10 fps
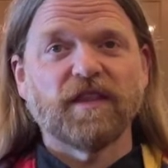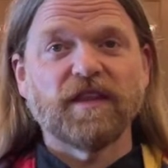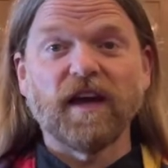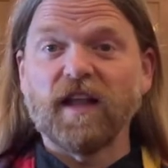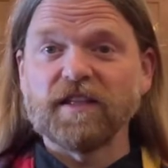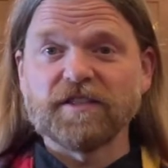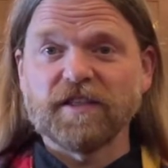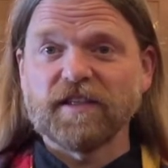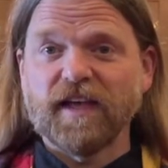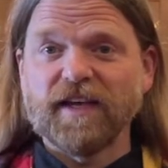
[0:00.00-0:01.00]
theology
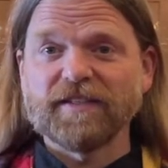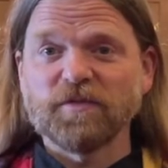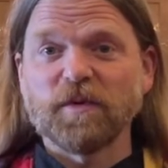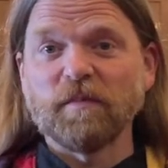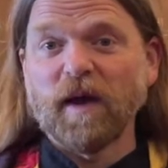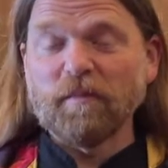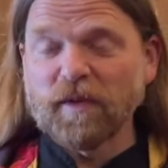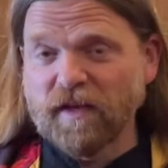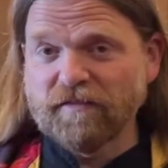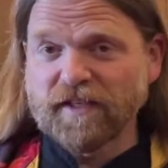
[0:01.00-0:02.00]
class with my
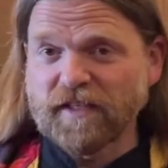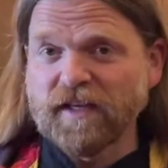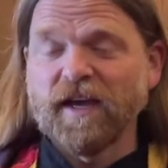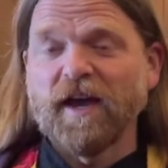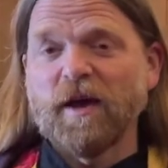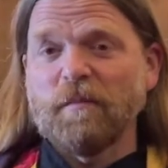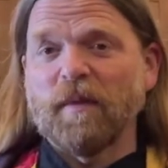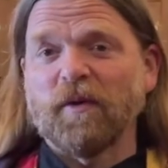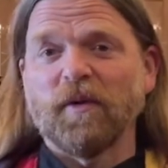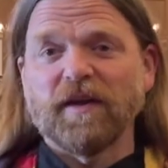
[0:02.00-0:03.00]
beloved,
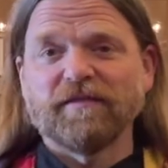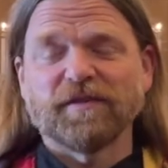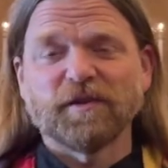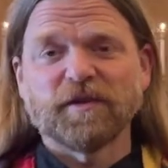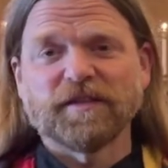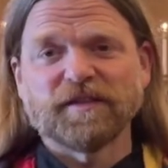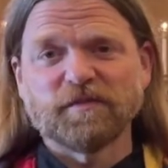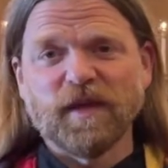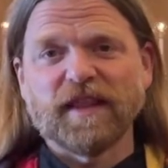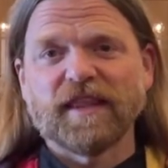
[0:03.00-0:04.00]
my wife, Lauren
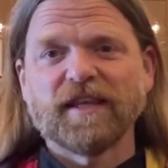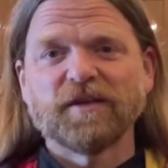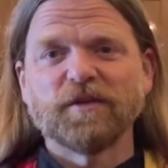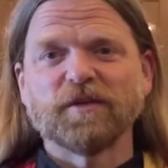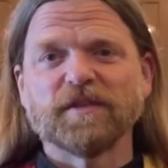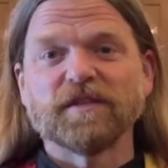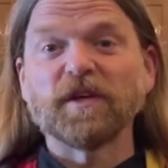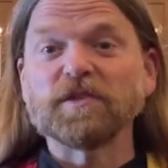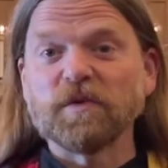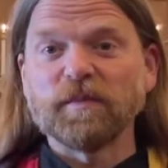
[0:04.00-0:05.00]
Smith, who is also a